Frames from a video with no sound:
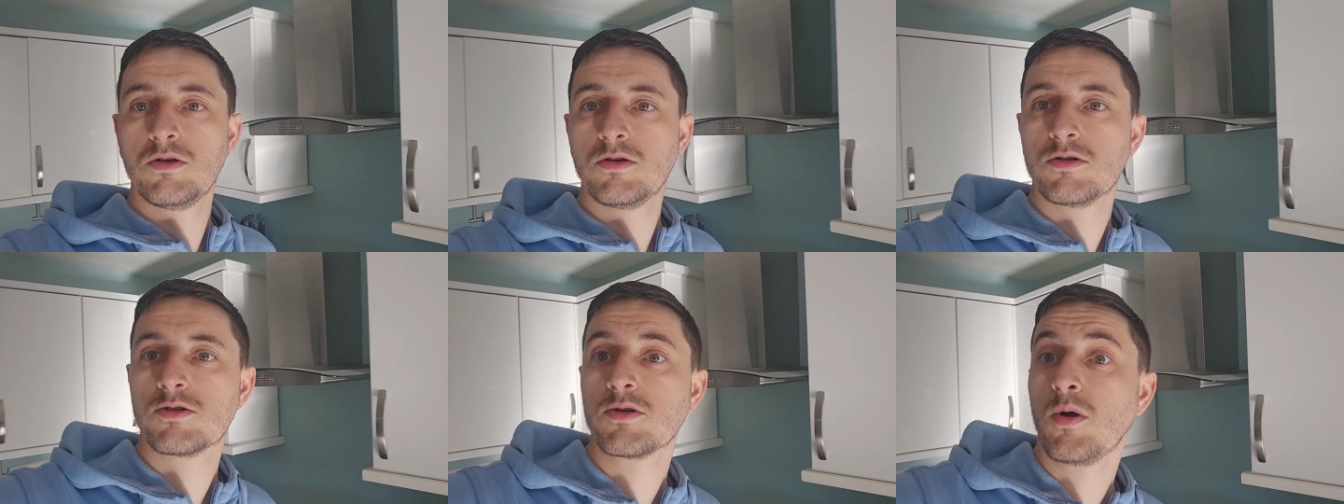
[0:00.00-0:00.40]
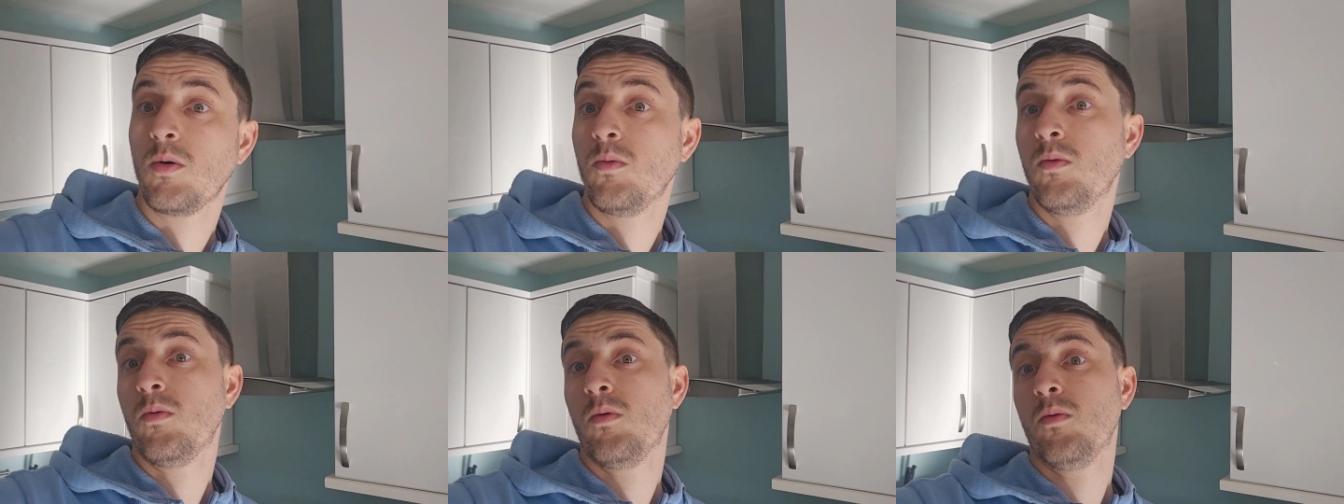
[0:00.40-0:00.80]
So
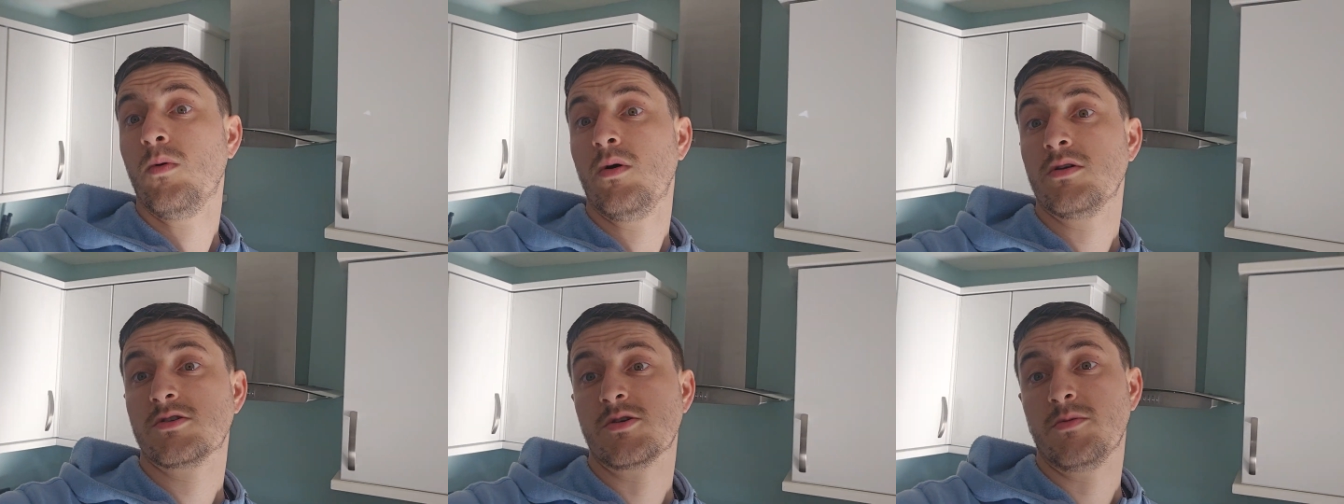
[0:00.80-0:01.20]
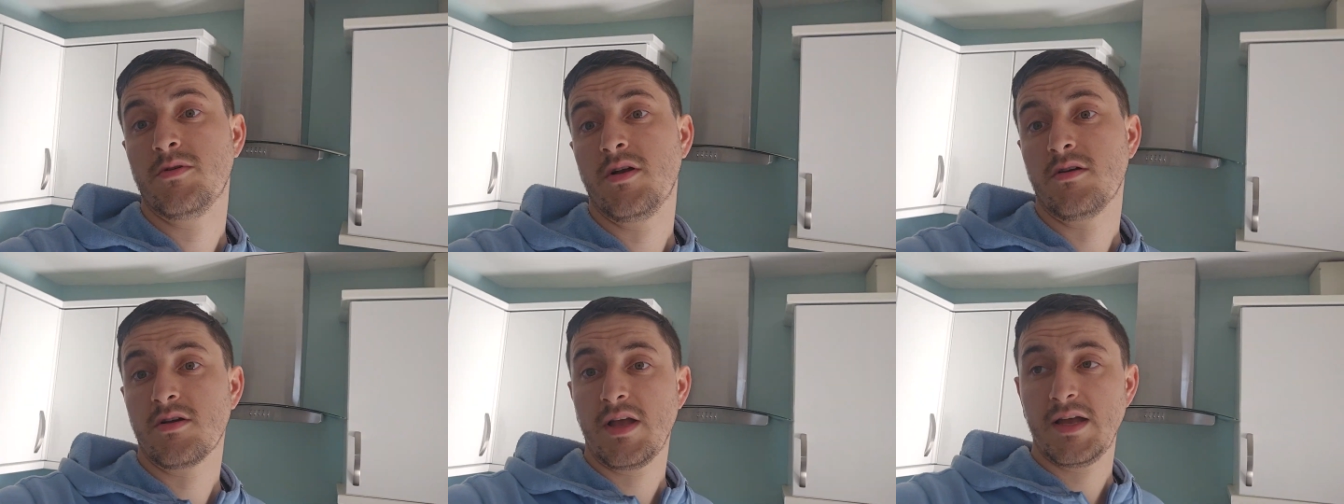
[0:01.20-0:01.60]
what's
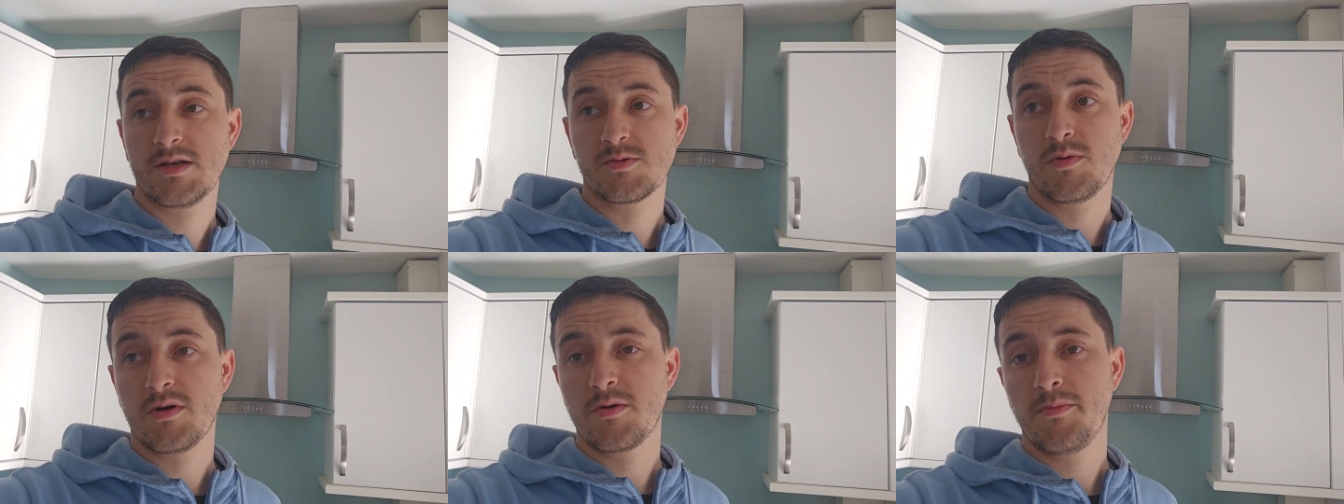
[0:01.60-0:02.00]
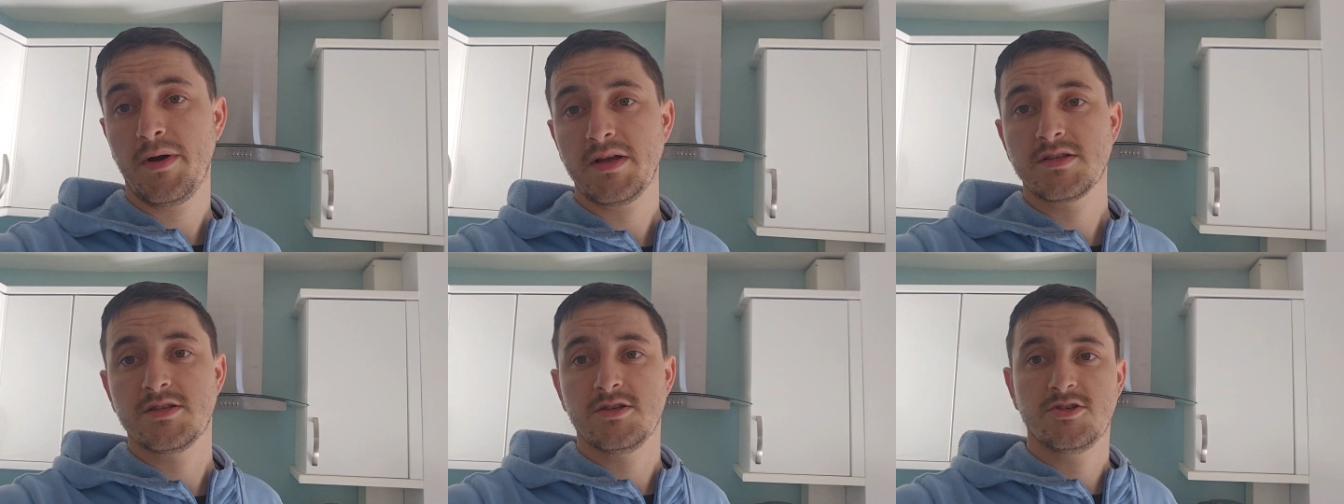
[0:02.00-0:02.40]
going on, guys? Welcome
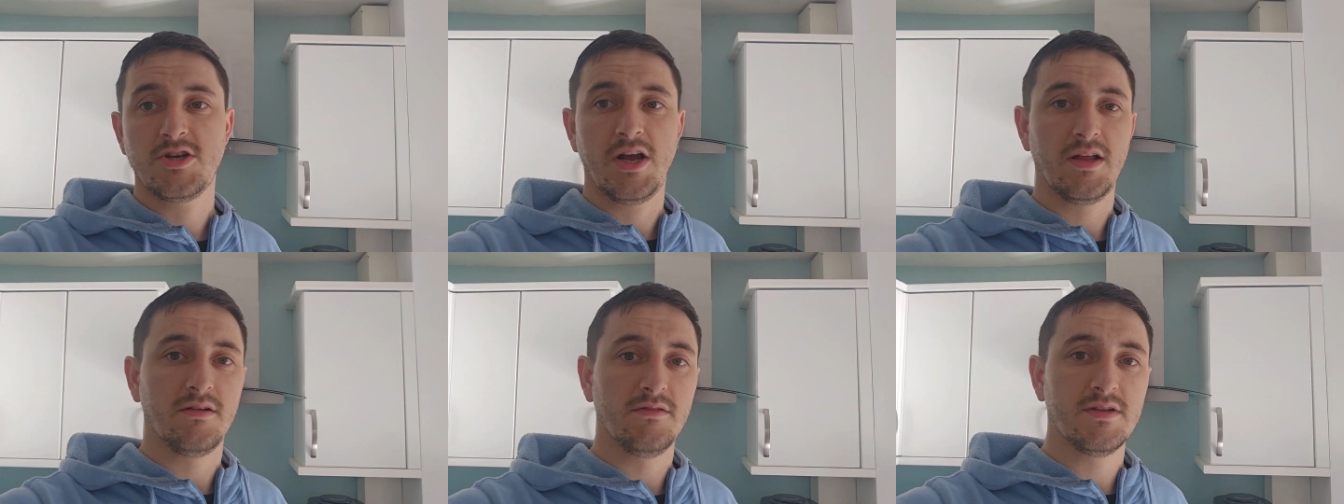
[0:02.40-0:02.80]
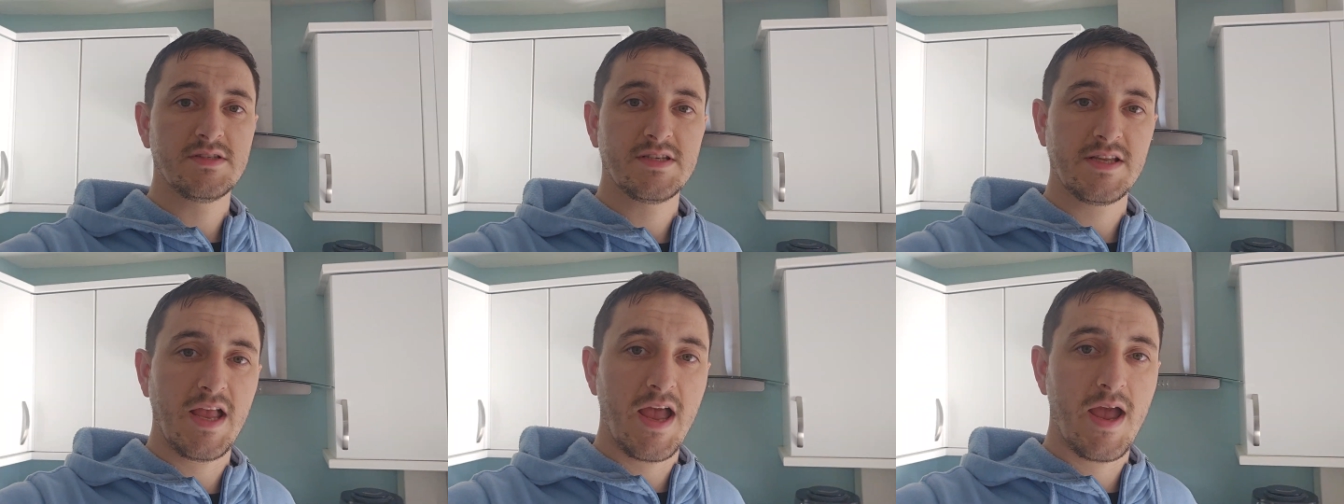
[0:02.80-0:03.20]
back to the channel,
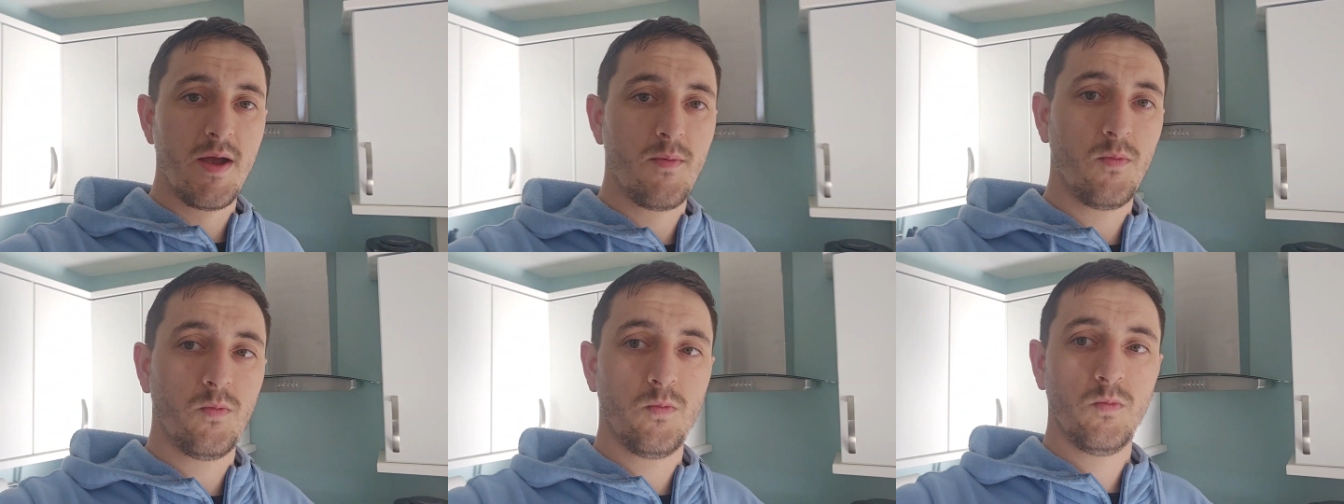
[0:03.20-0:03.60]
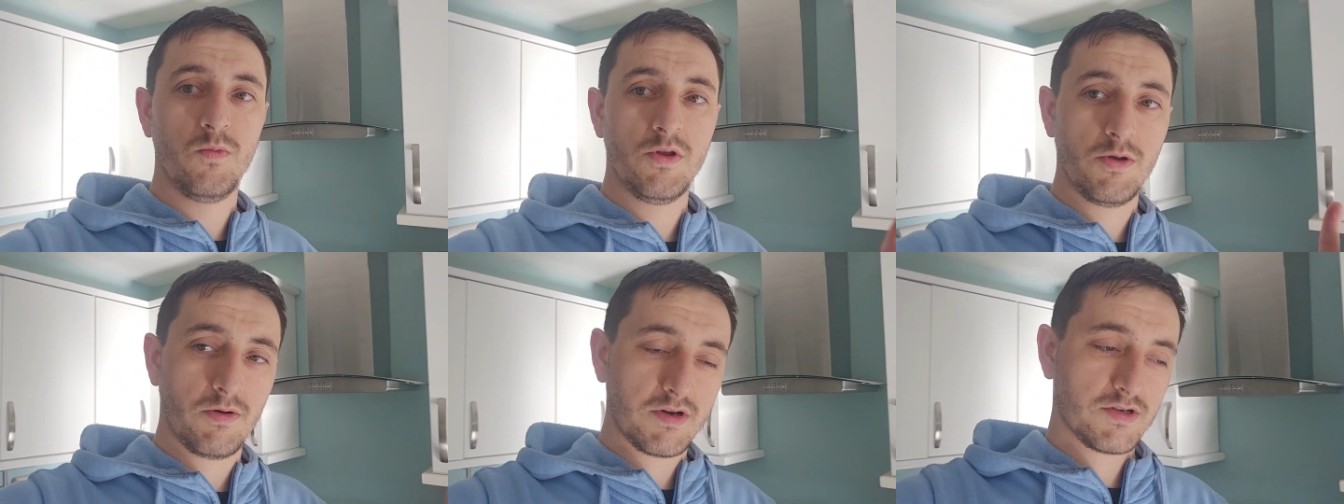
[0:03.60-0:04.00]
and today
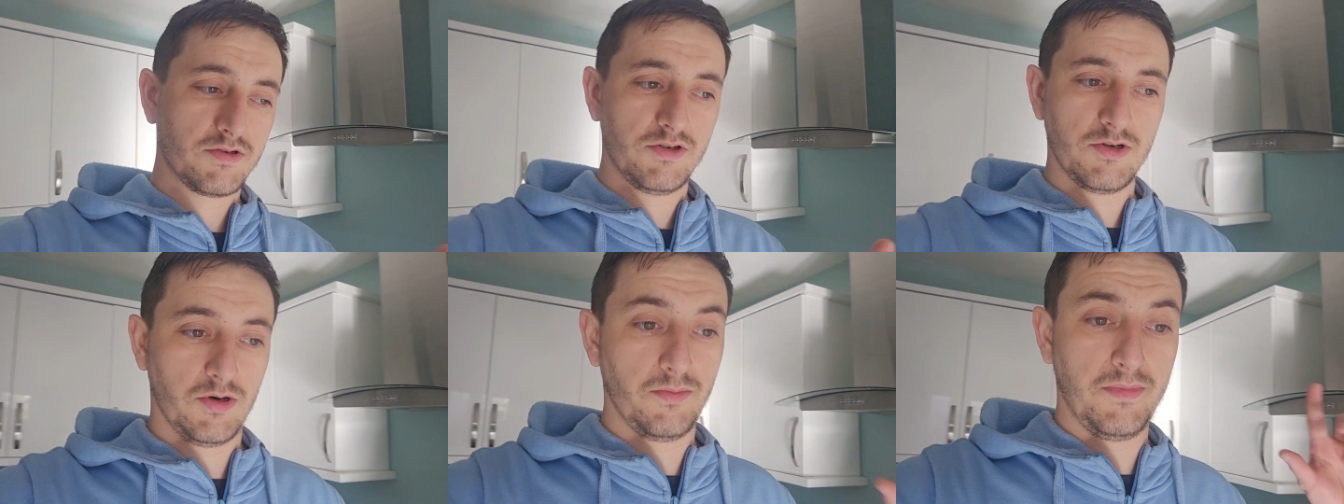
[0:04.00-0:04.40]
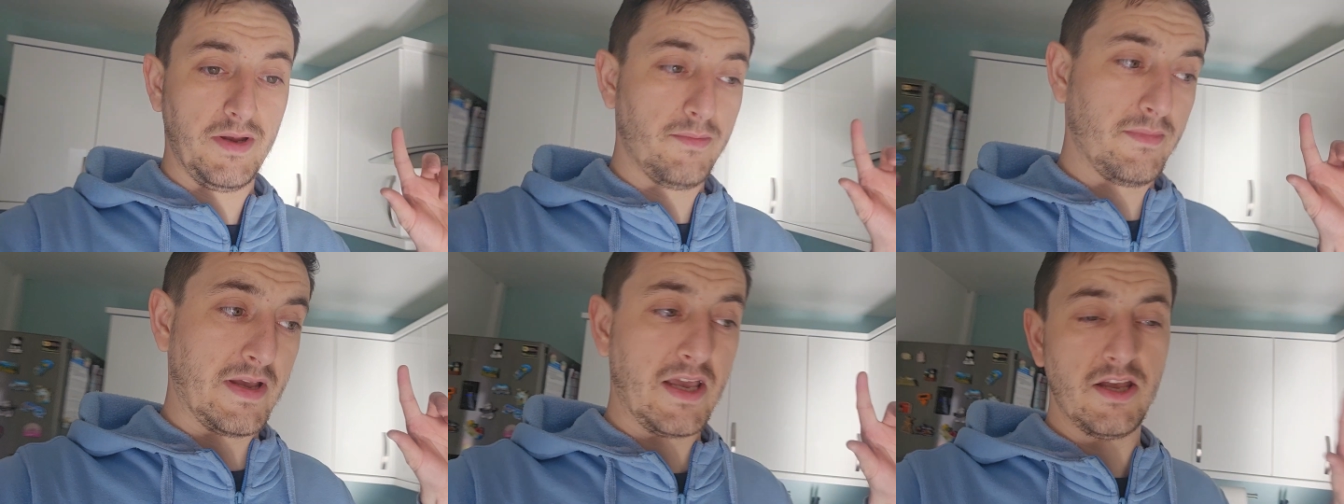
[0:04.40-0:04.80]
you actually join
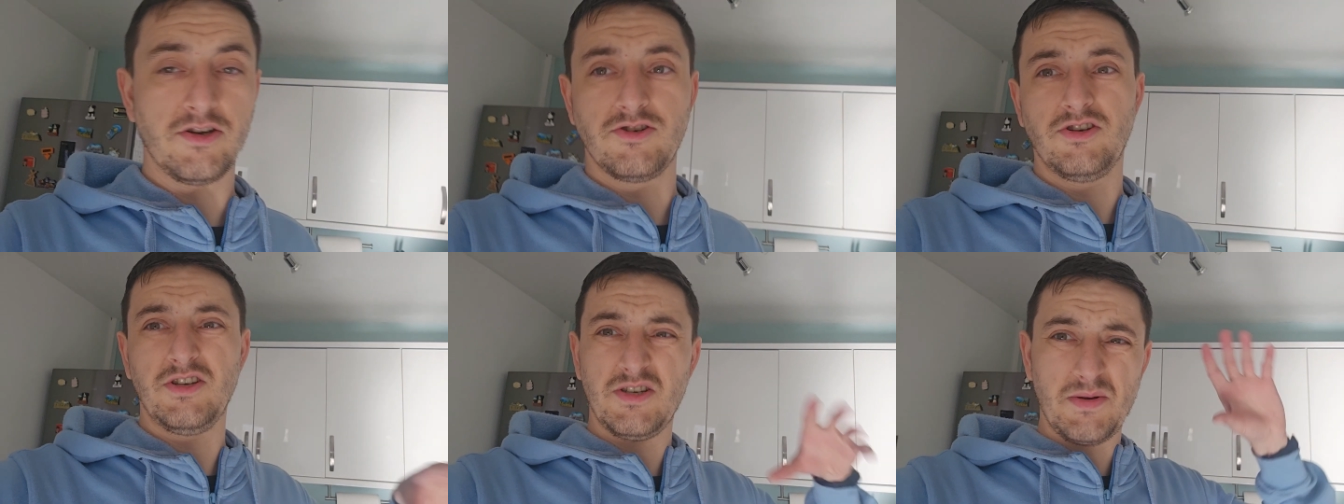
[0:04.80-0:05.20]
me in my kitchen.